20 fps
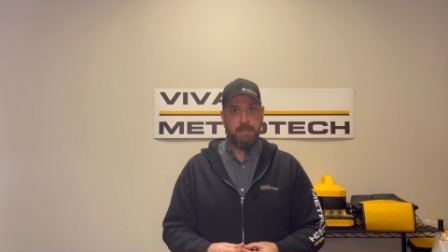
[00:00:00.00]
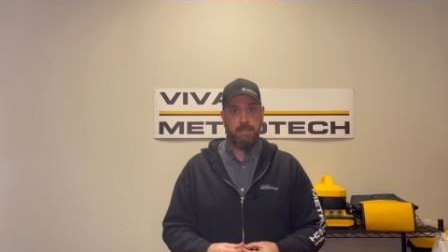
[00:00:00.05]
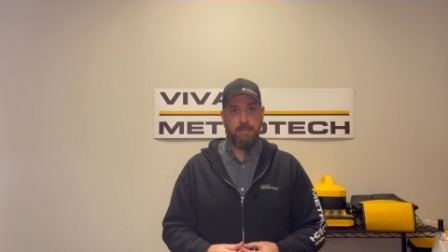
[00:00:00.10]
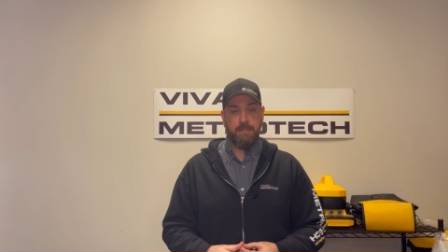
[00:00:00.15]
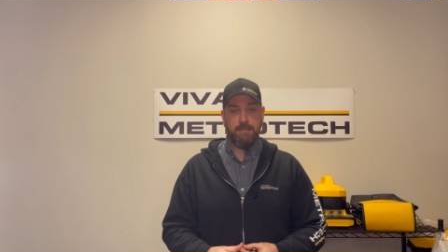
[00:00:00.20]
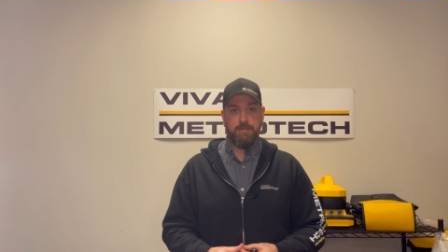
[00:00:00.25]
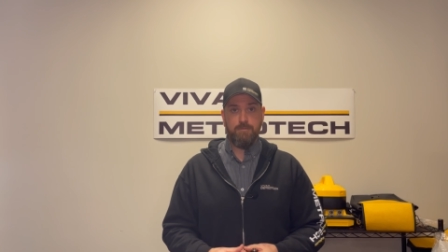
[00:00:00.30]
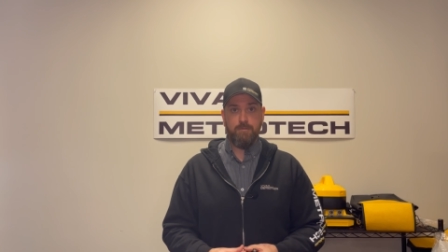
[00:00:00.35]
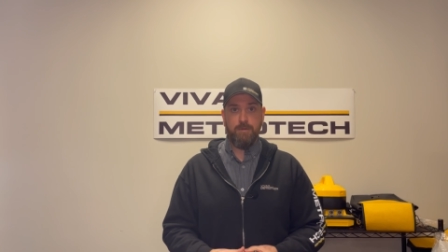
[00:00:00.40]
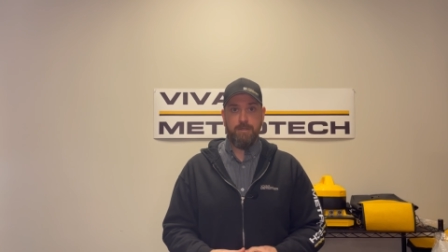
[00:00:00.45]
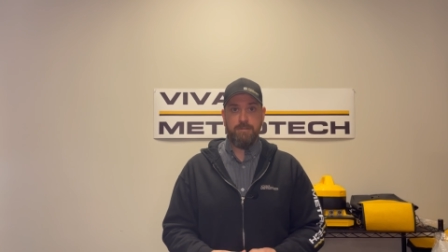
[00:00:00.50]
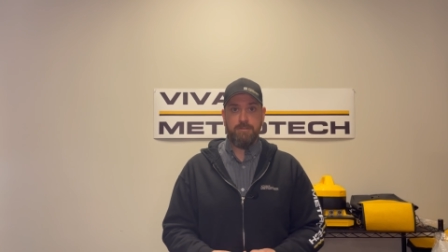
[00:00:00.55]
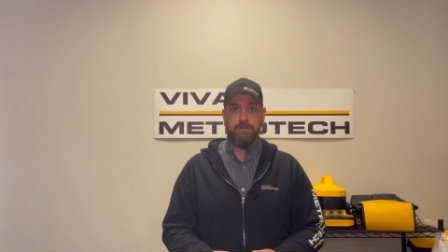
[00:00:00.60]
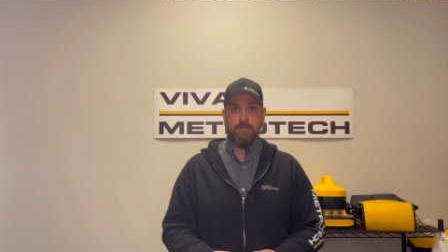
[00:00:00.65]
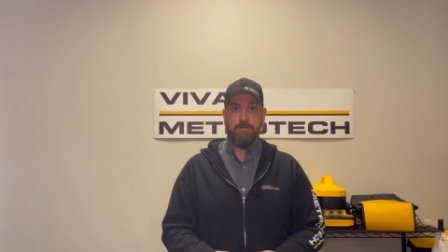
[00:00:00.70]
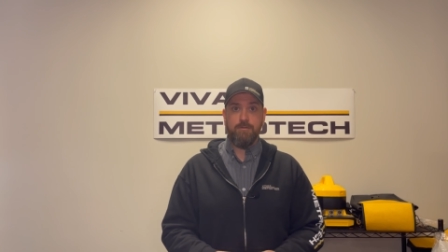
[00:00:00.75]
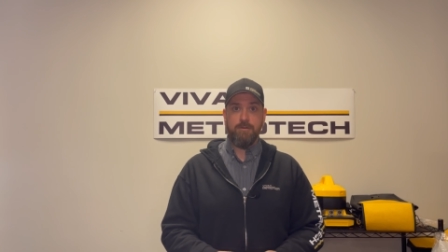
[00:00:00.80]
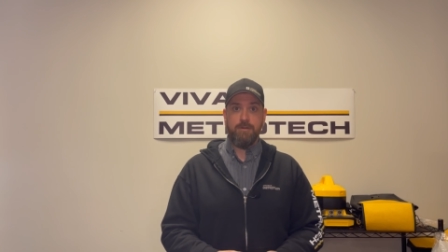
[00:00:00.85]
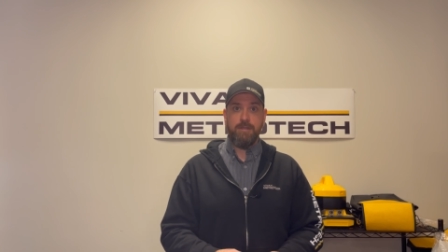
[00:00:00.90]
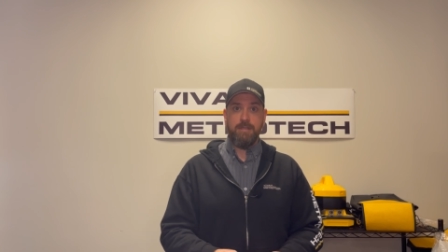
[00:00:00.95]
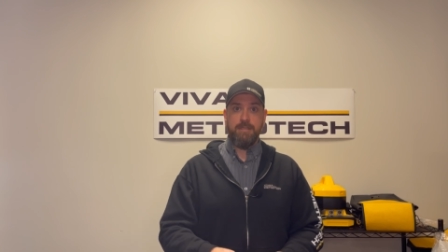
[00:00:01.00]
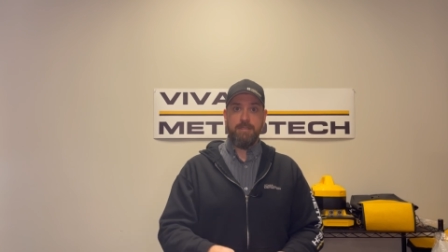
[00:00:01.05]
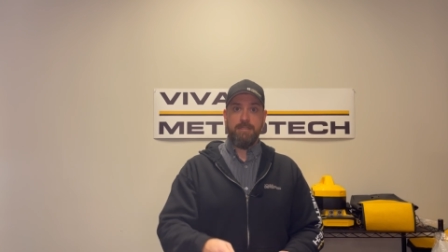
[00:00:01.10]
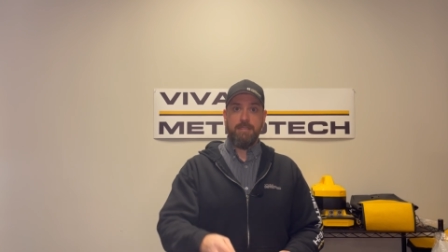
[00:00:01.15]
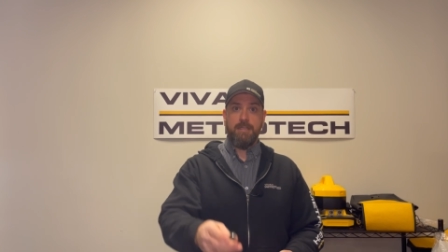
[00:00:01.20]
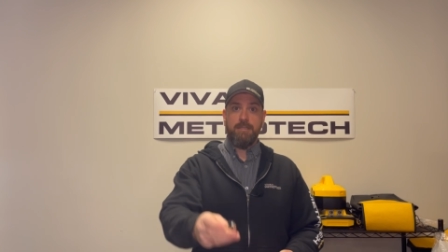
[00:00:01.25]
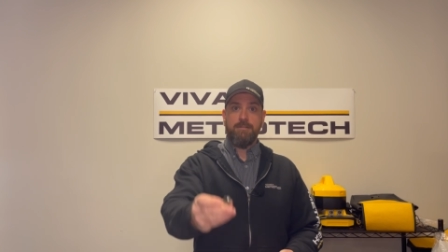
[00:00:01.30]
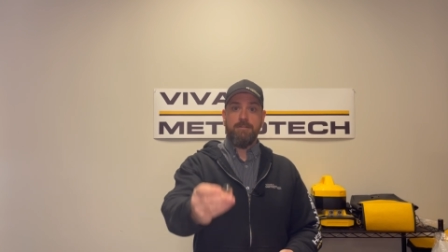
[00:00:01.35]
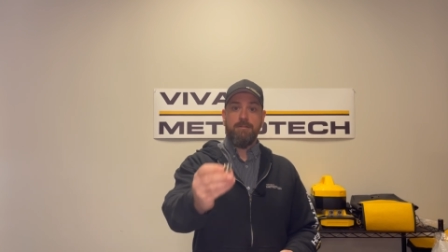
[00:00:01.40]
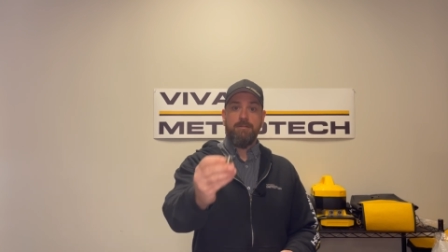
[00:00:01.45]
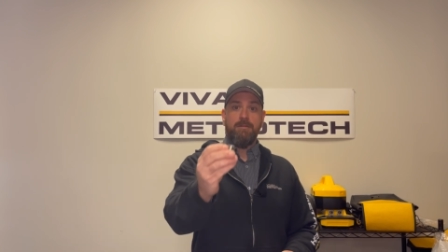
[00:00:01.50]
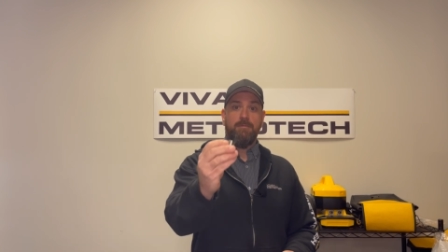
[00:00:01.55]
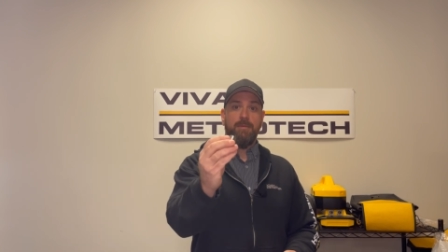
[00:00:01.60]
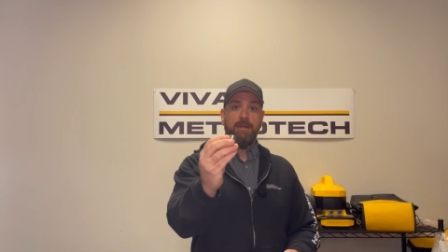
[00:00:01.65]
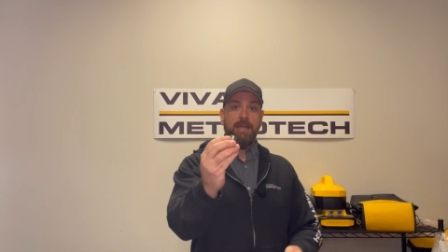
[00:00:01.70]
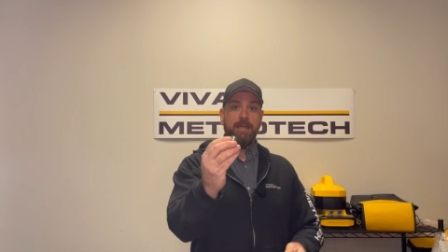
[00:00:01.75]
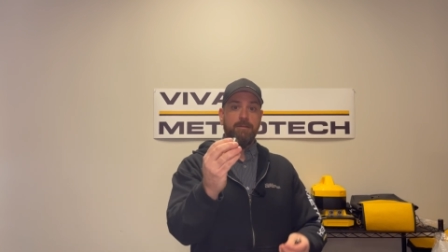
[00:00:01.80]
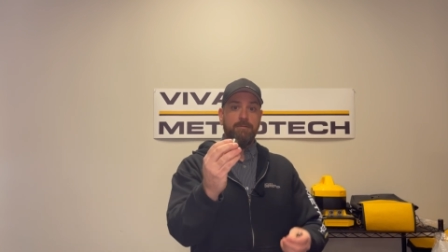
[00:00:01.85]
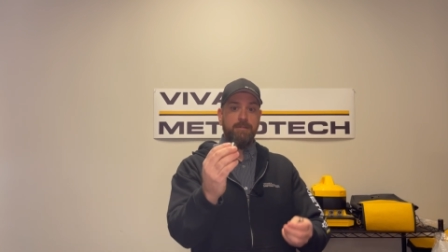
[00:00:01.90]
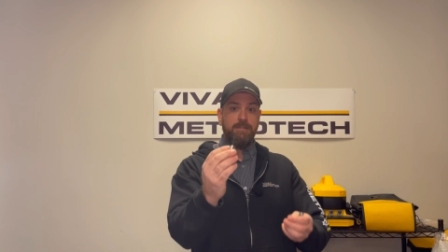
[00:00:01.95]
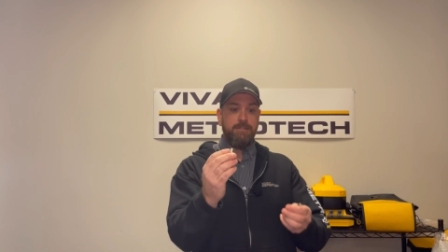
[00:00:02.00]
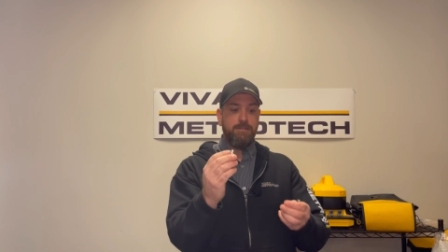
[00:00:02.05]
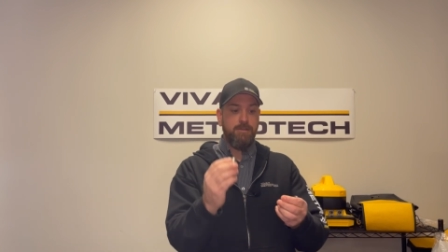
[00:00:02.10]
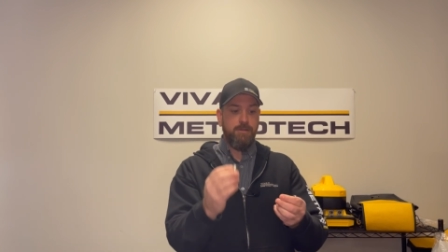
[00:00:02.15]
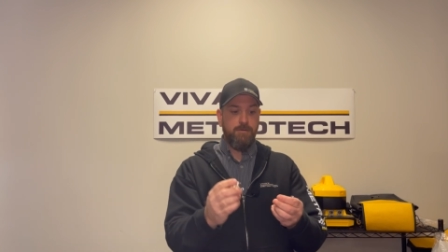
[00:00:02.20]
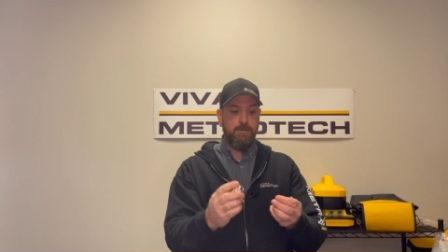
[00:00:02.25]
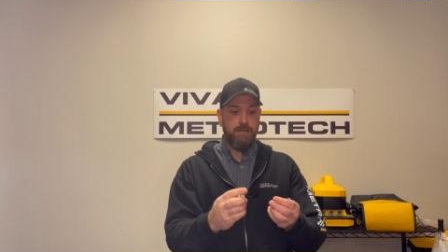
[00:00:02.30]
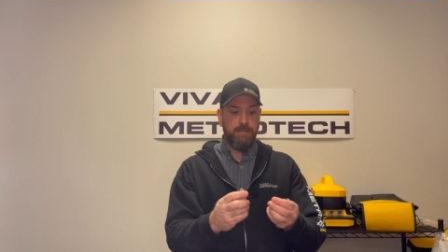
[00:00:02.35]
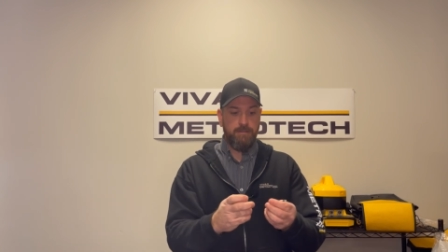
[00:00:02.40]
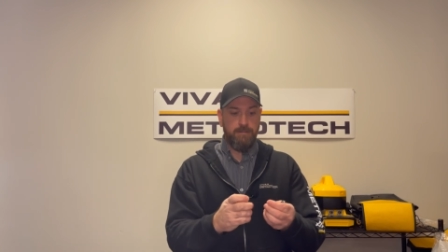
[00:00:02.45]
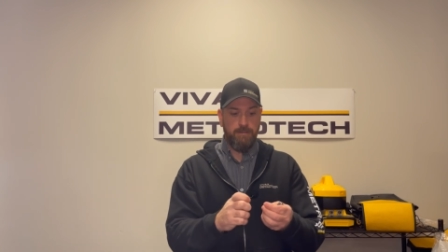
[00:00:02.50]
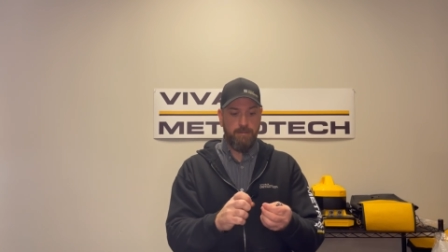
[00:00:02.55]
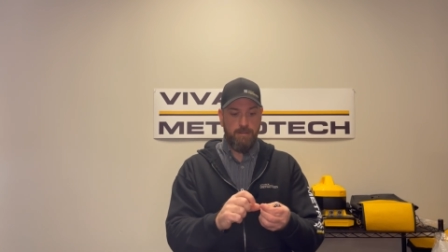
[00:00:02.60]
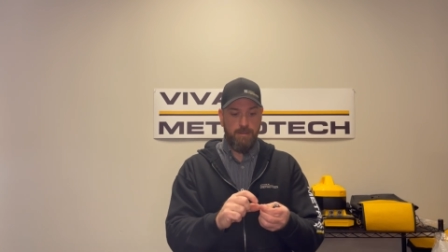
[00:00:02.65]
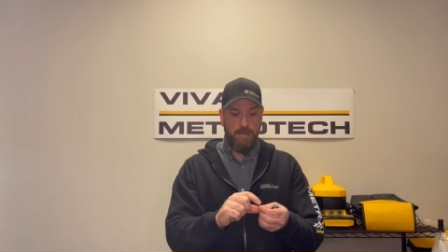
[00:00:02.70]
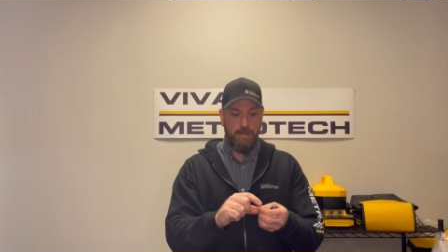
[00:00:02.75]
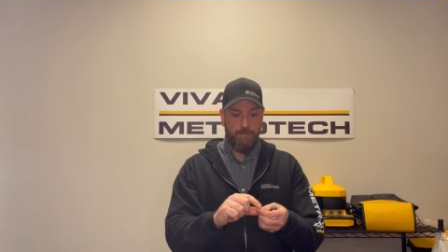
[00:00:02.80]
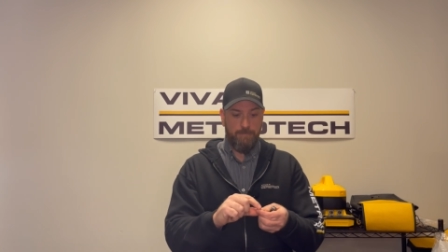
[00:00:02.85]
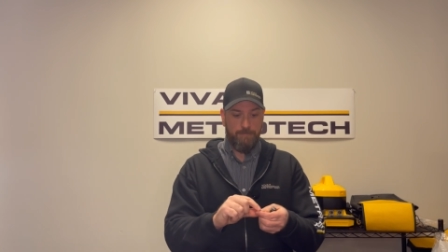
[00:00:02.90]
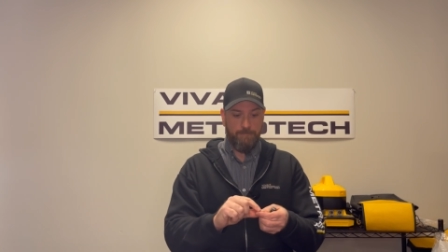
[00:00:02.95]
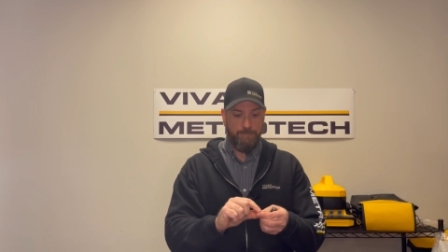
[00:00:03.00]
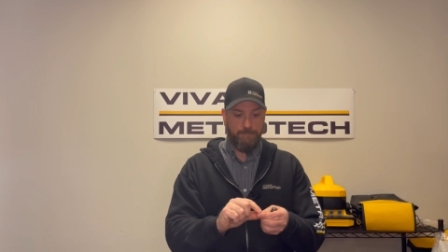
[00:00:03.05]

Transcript: is which orientation the batteries go into the cup.